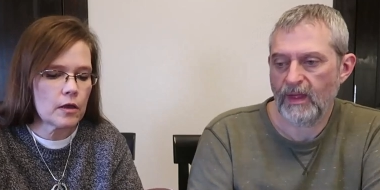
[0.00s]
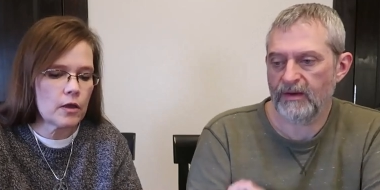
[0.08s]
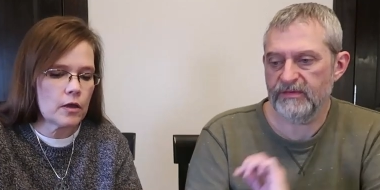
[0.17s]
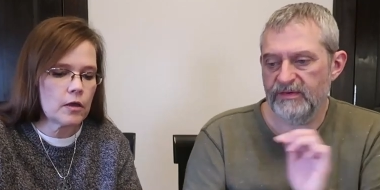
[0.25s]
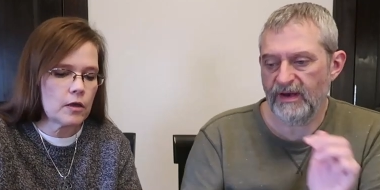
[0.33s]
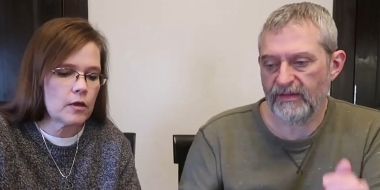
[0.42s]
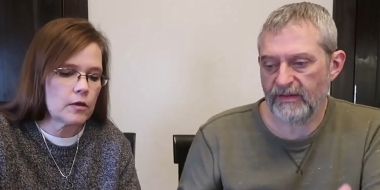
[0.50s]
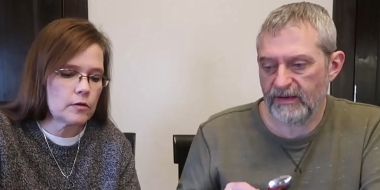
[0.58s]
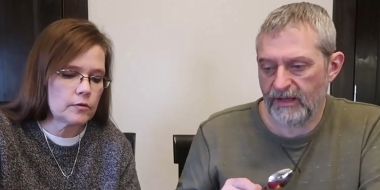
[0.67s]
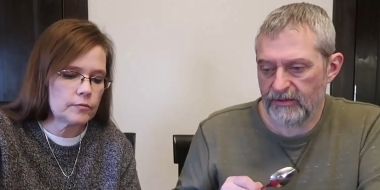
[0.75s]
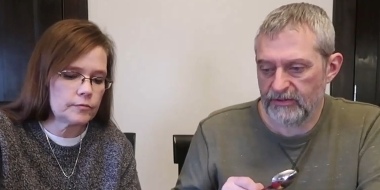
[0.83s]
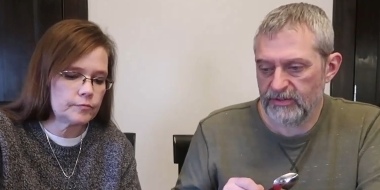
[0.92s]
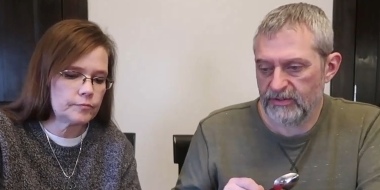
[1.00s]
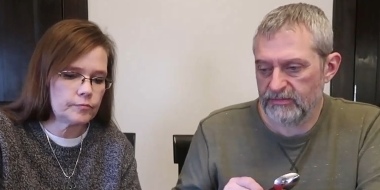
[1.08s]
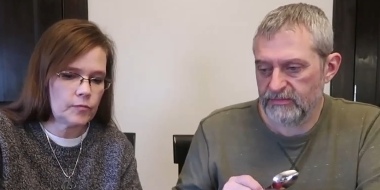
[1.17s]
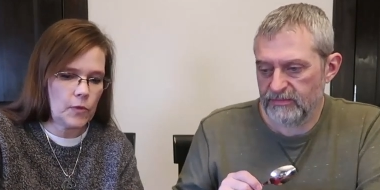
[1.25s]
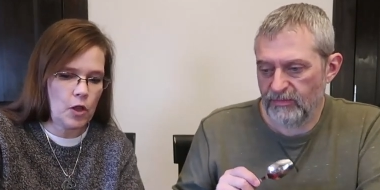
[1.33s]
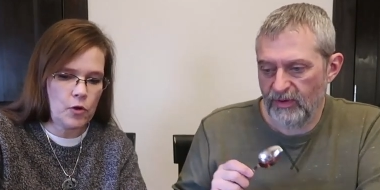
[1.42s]
Speaker 1: I'll like a day you
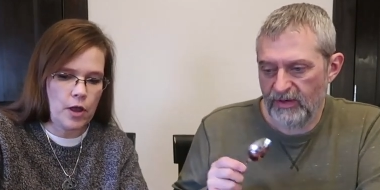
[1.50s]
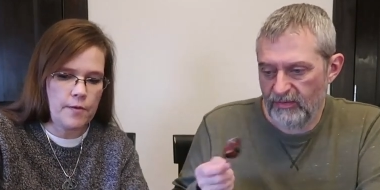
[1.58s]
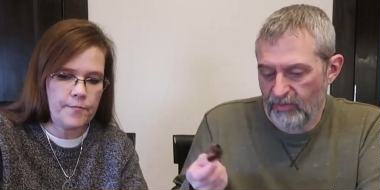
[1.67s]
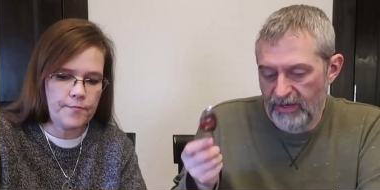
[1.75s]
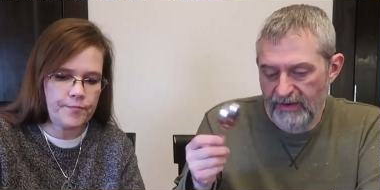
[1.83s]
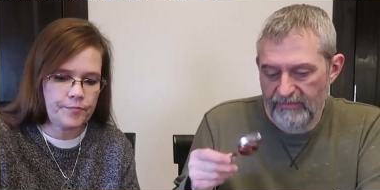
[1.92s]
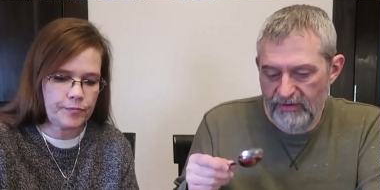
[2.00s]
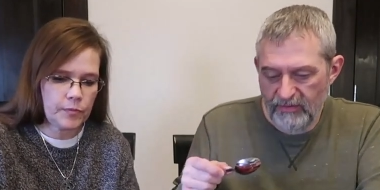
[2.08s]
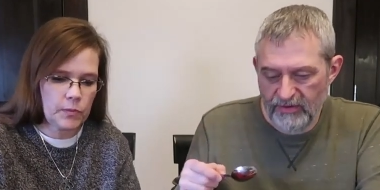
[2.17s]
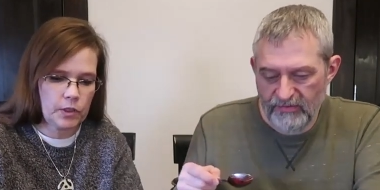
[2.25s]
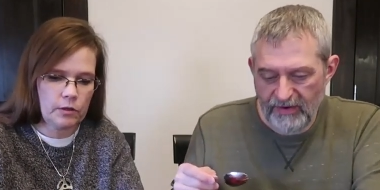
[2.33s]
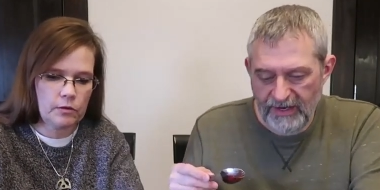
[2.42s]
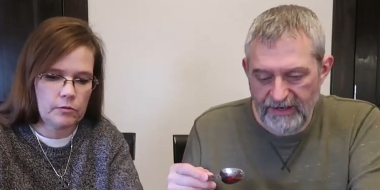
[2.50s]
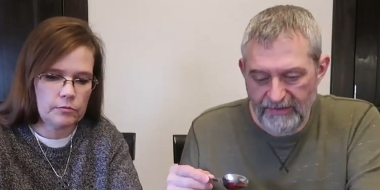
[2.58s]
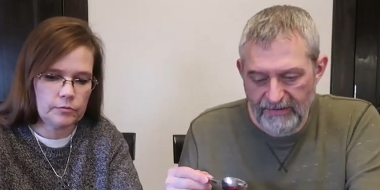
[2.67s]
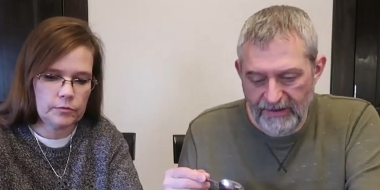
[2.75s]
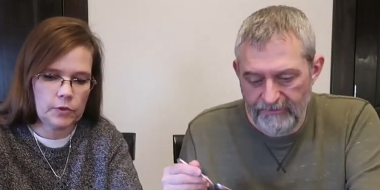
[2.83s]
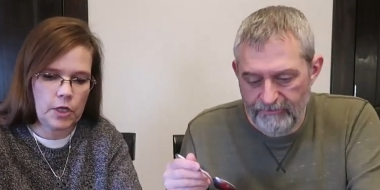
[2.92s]
know, okay. whatever you want to try out
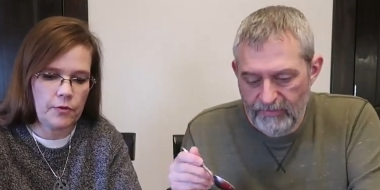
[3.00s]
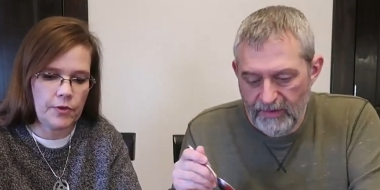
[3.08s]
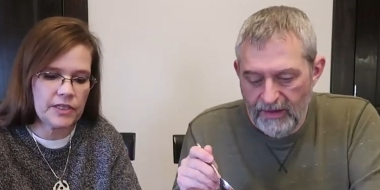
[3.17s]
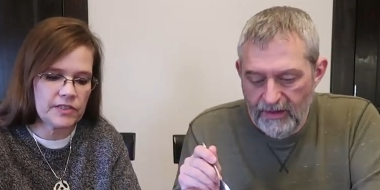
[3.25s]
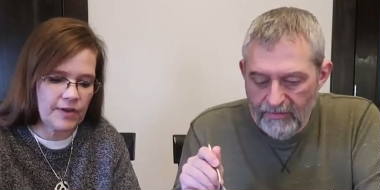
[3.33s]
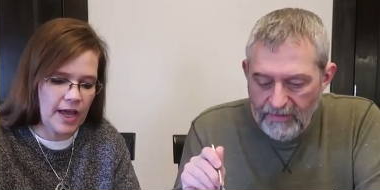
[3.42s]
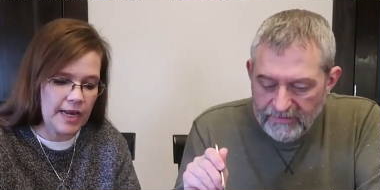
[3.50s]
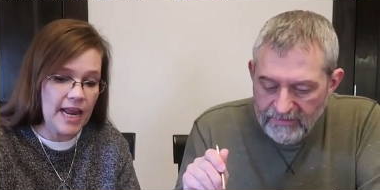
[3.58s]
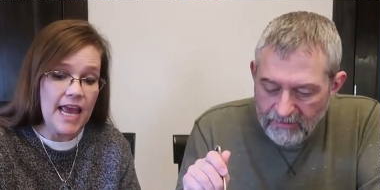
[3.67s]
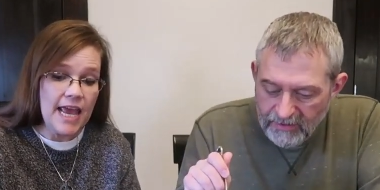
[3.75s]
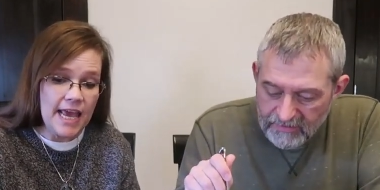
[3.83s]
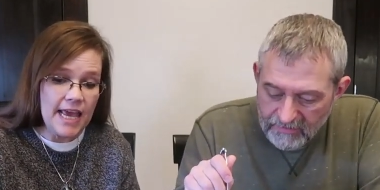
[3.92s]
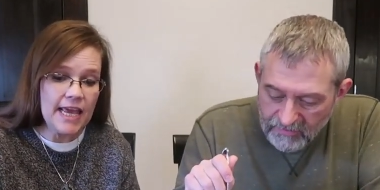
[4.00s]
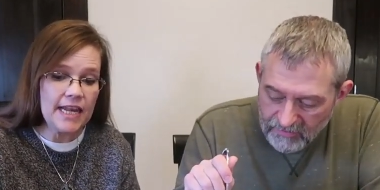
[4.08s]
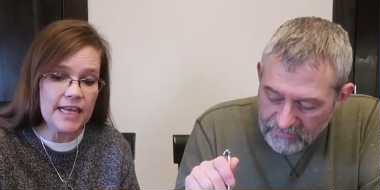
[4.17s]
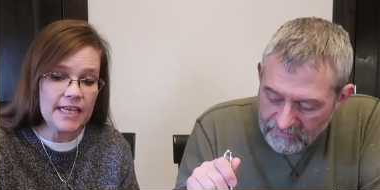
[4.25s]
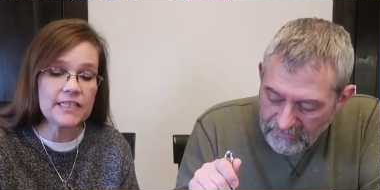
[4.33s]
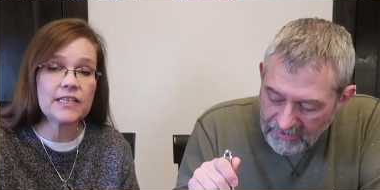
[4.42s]
of that. No,
Speaker 2: that's fine. I tell you what, this
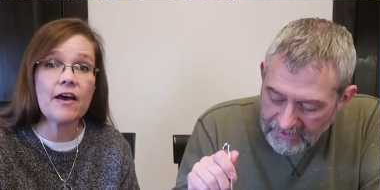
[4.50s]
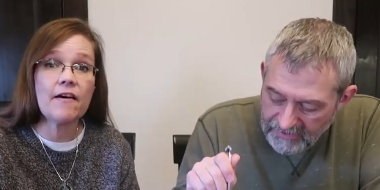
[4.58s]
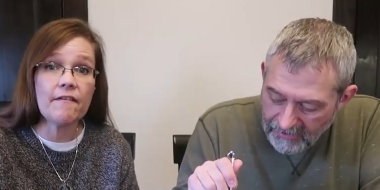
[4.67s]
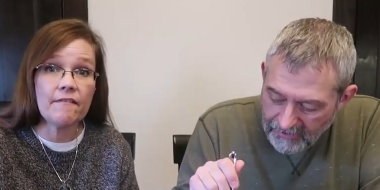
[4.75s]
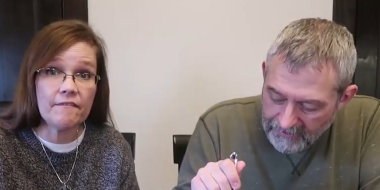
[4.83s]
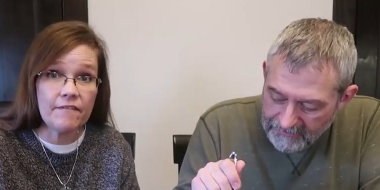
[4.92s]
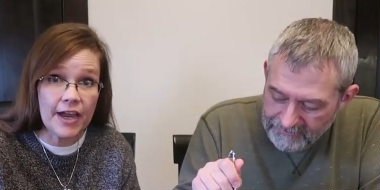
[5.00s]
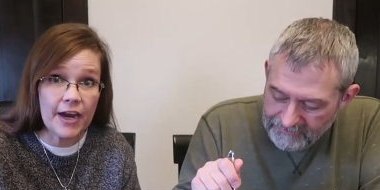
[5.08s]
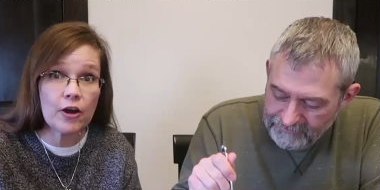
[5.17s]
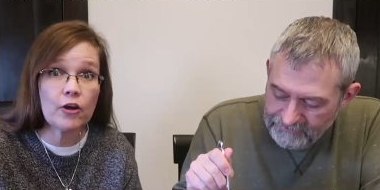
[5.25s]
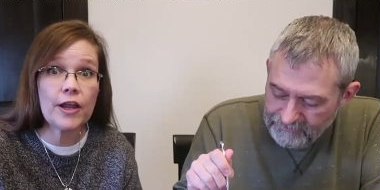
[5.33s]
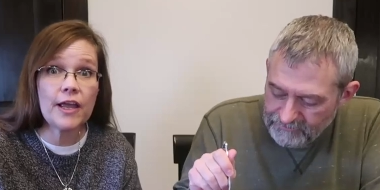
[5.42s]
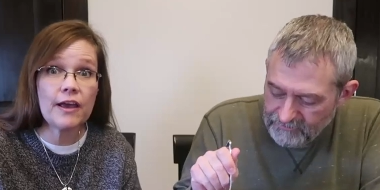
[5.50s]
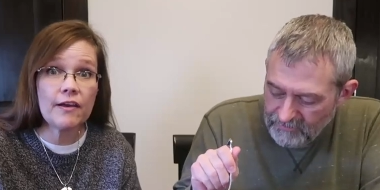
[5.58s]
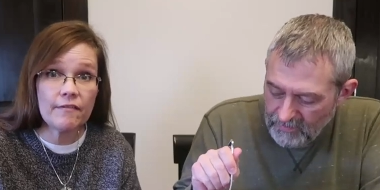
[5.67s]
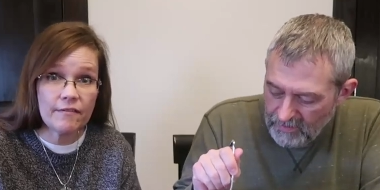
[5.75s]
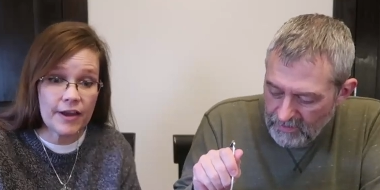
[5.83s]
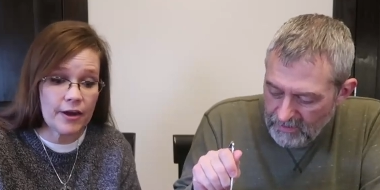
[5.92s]
it looks very dark. Very,
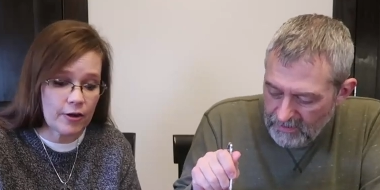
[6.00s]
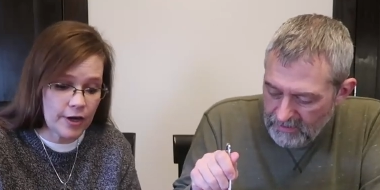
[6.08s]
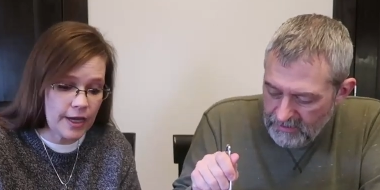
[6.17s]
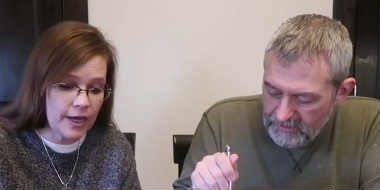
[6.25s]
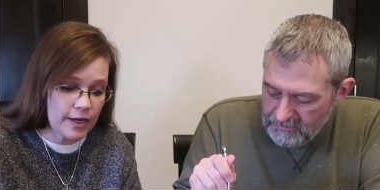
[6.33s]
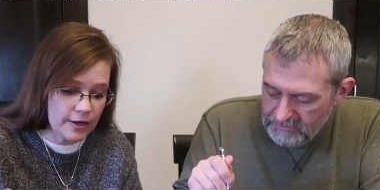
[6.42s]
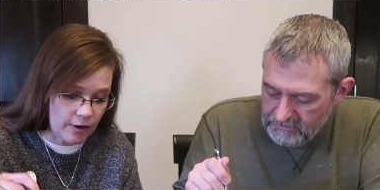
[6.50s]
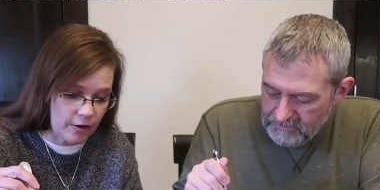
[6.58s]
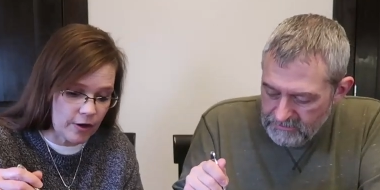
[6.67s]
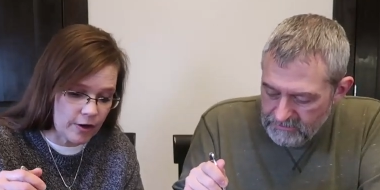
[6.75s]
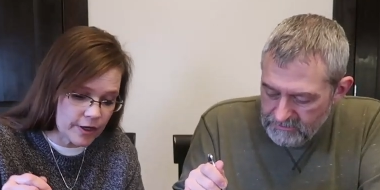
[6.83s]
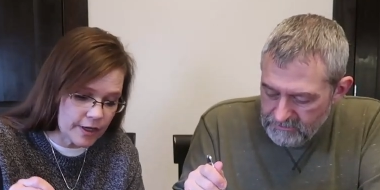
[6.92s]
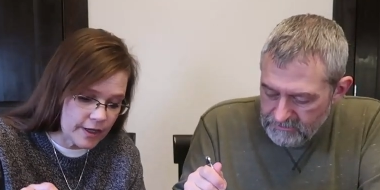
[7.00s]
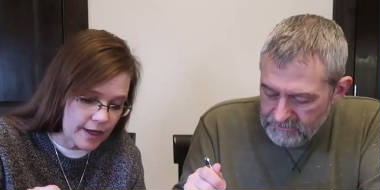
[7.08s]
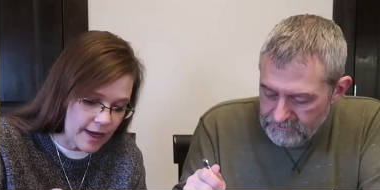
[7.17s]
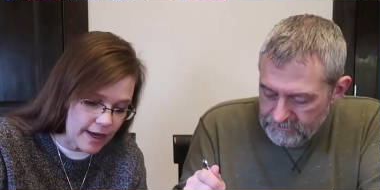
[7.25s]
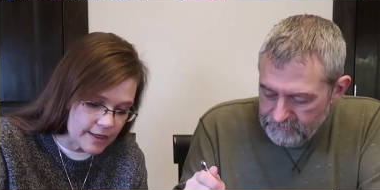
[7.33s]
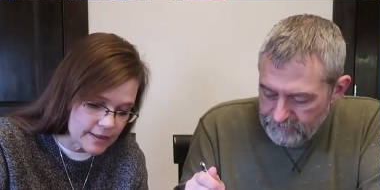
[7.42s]
very dark.
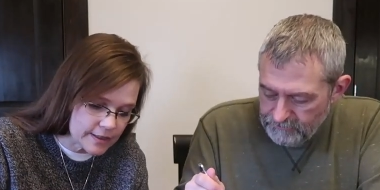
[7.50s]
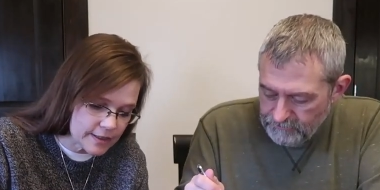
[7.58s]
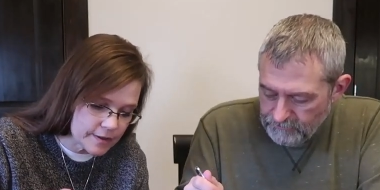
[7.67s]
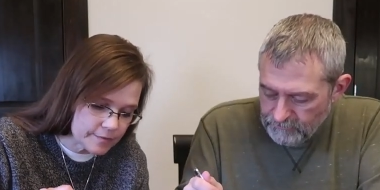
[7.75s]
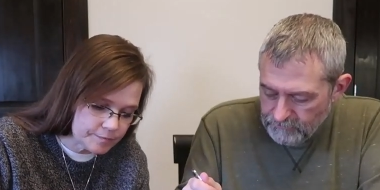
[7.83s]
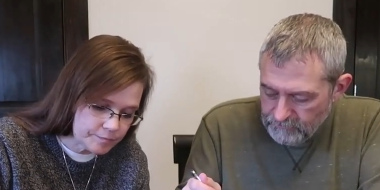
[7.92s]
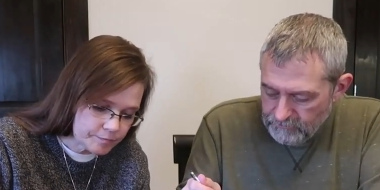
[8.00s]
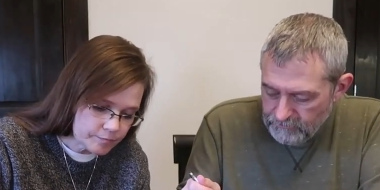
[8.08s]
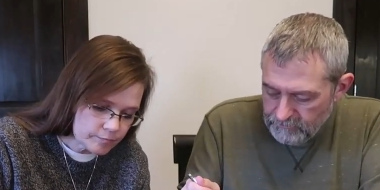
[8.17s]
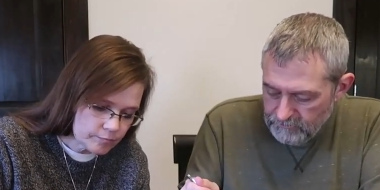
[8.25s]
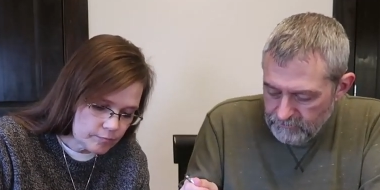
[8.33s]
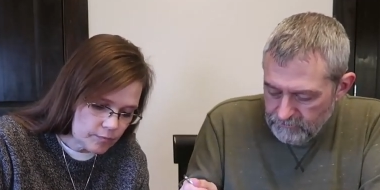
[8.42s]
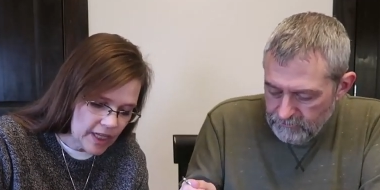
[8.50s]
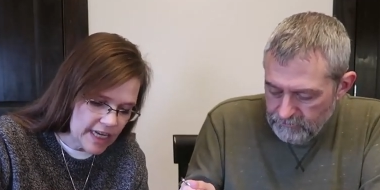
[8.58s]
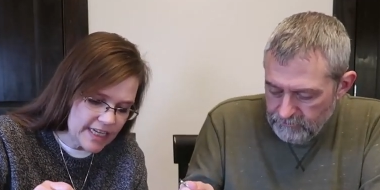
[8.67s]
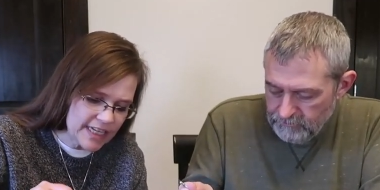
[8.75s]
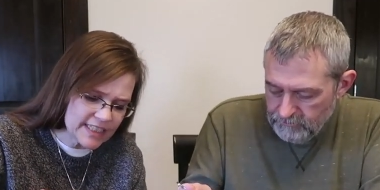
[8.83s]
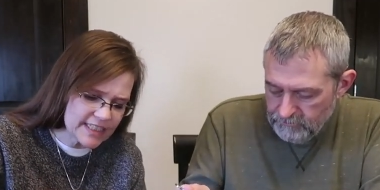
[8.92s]
Yes.
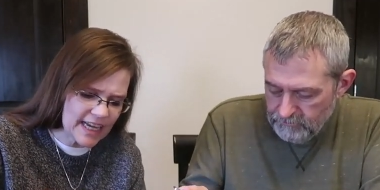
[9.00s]
It didn't